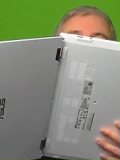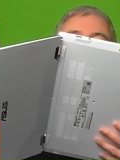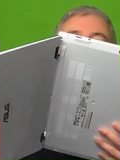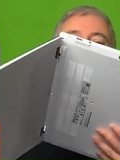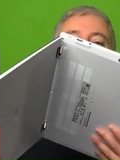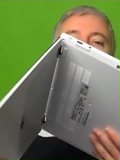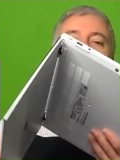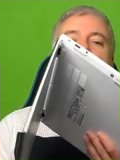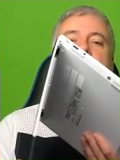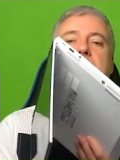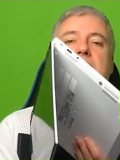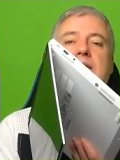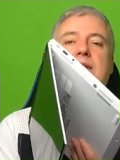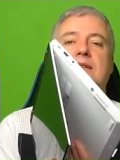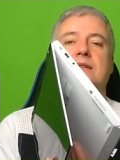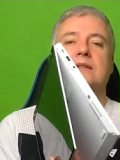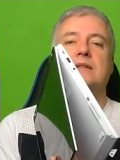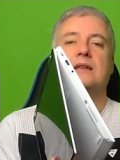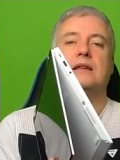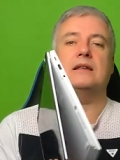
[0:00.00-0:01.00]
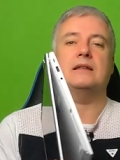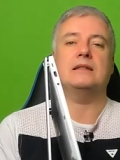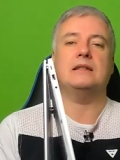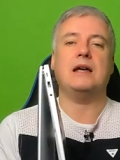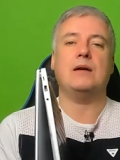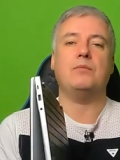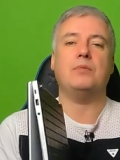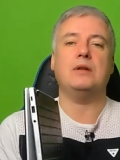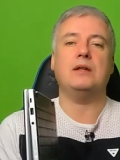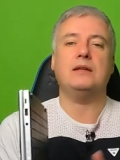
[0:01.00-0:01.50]
it as a
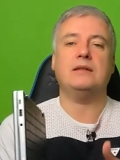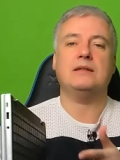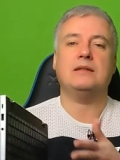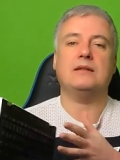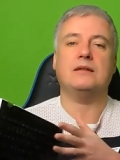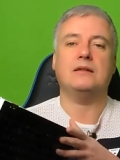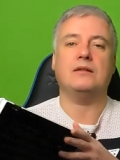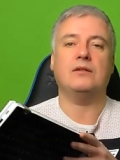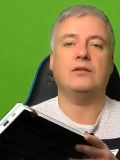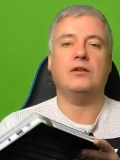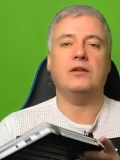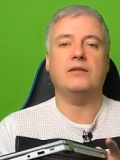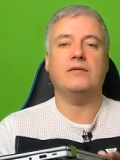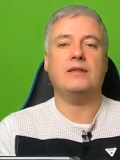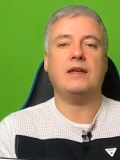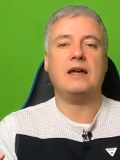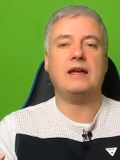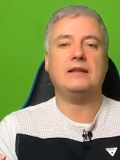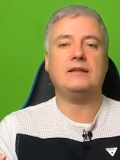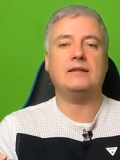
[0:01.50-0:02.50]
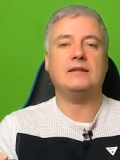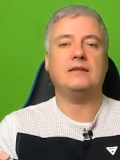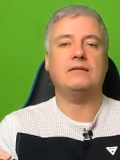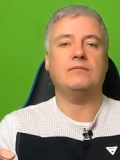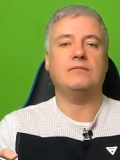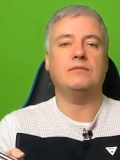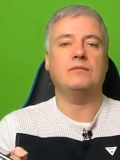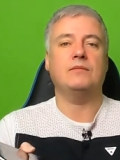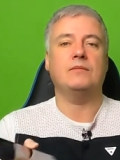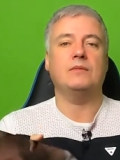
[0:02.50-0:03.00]
tablet like that,
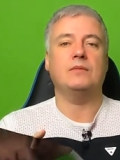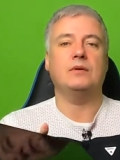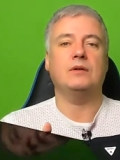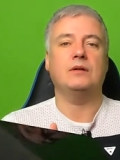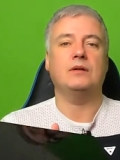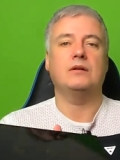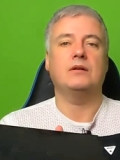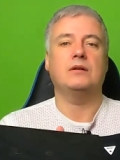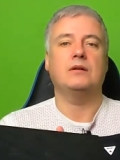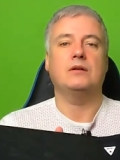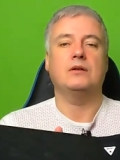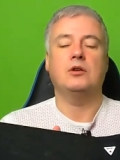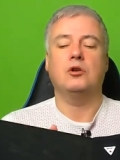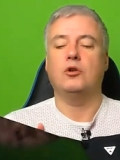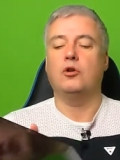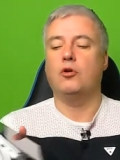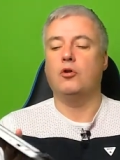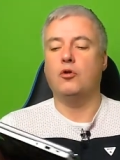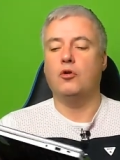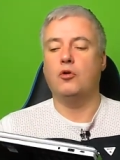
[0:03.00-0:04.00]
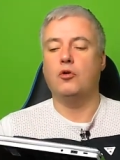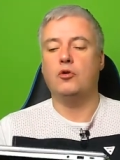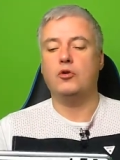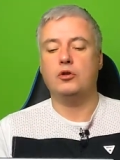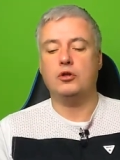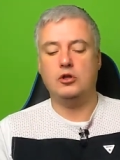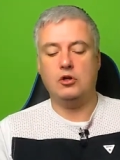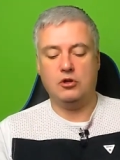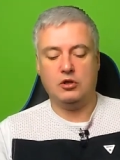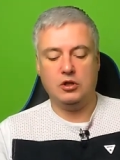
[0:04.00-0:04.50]

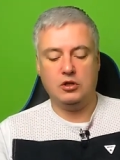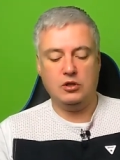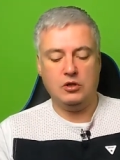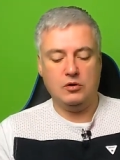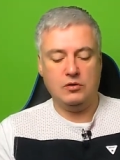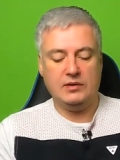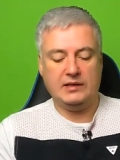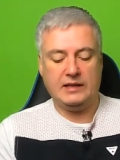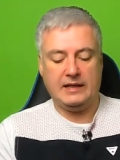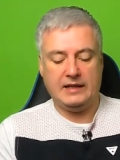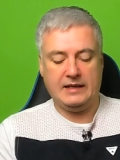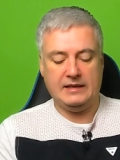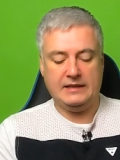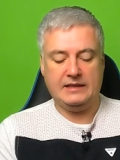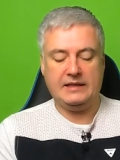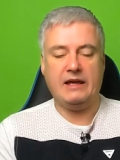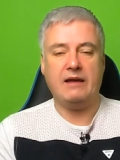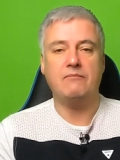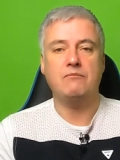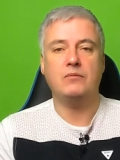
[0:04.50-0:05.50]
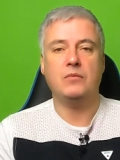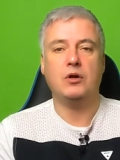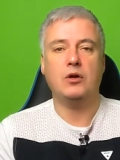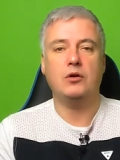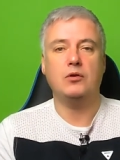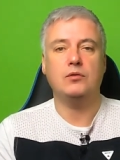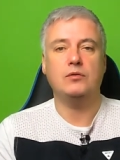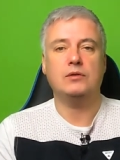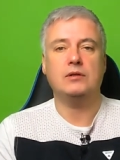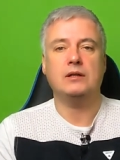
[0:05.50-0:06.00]
or you can use it in temp
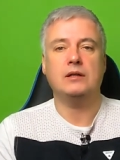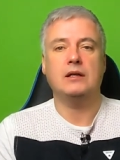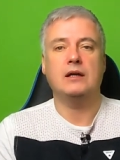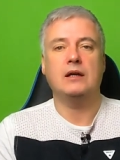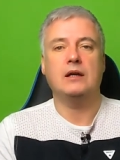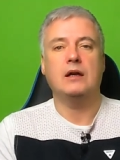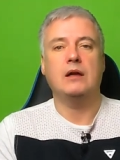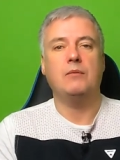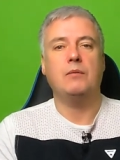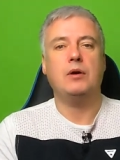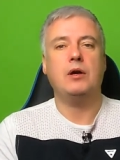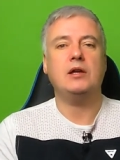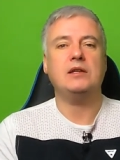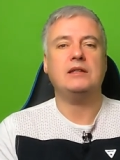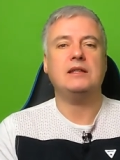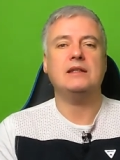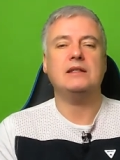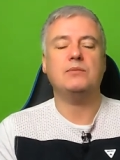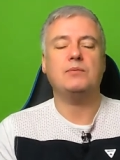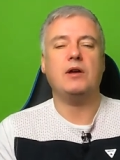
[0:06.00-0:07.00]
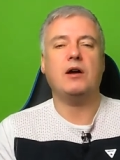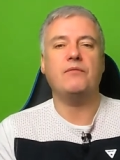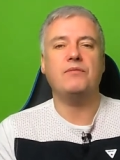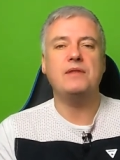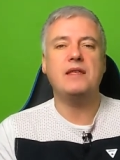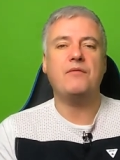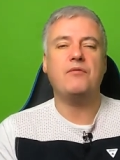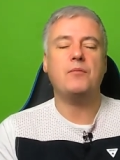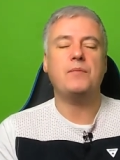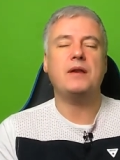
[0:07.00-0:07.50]
mode. Personally, I've
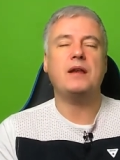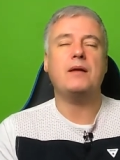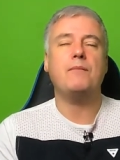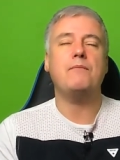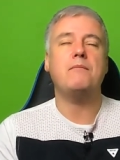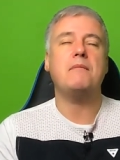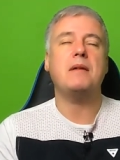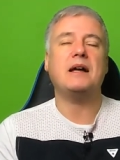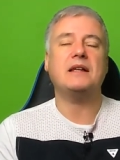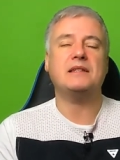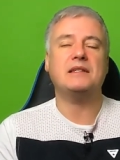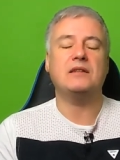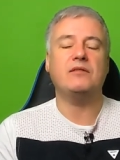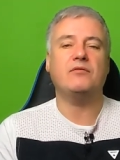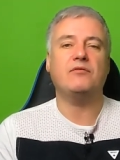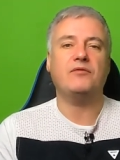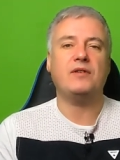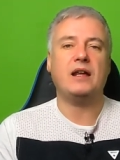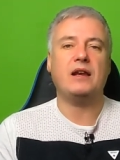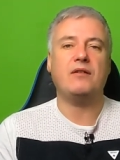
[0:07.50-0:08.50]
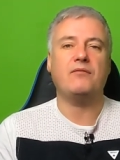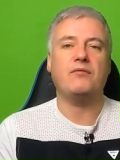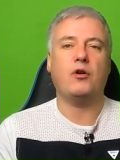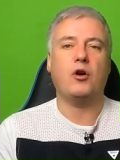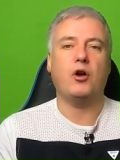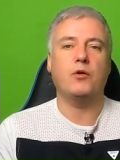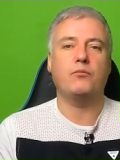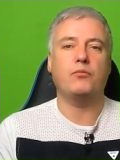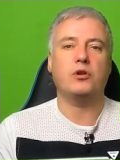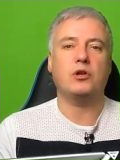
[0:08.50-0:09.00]
never been a massive fan of
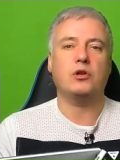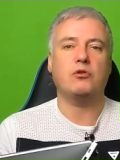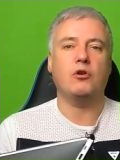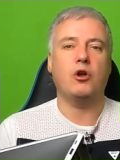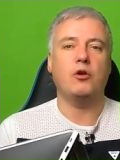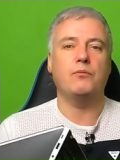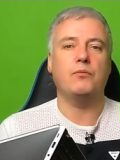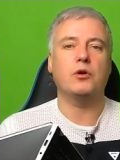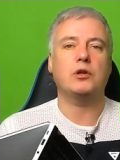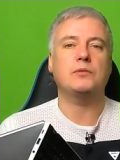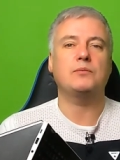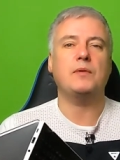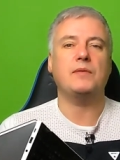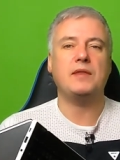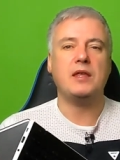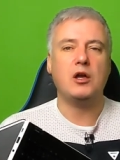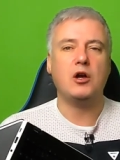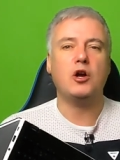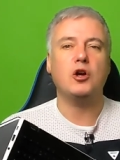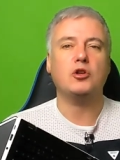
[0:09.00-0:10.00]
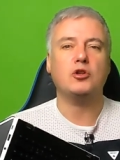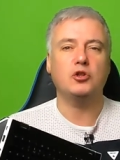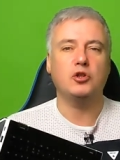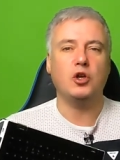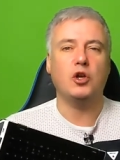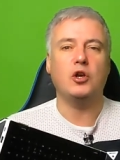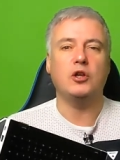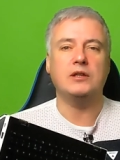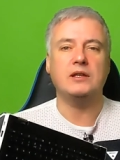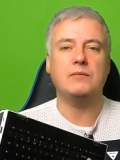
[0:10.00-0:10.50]
hybrid Chromebooks, but they are
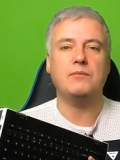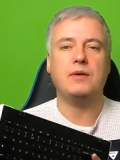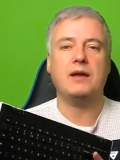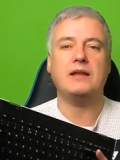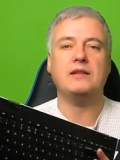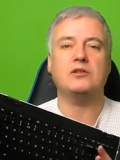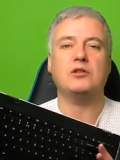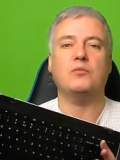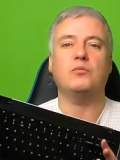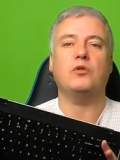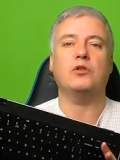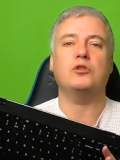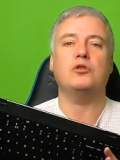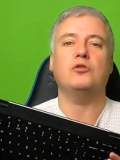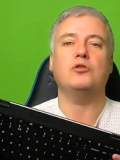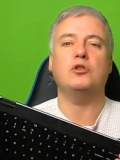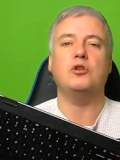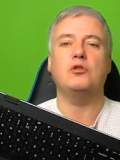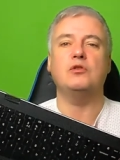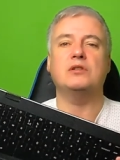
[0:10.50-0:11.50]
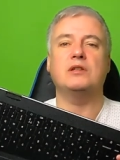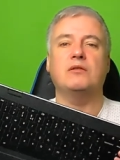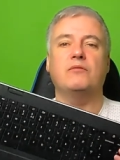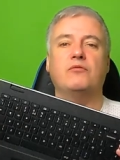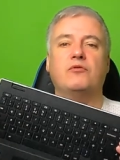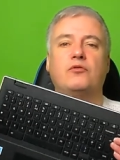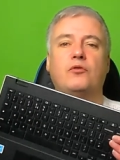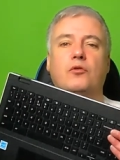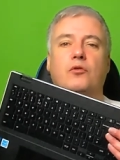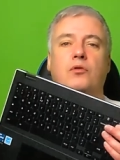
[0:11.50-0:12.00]
good. It depends on what you're using them
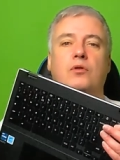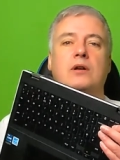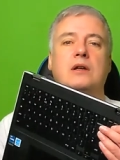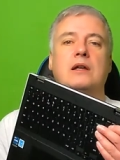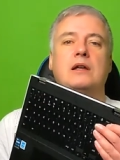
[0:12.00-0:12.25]
for.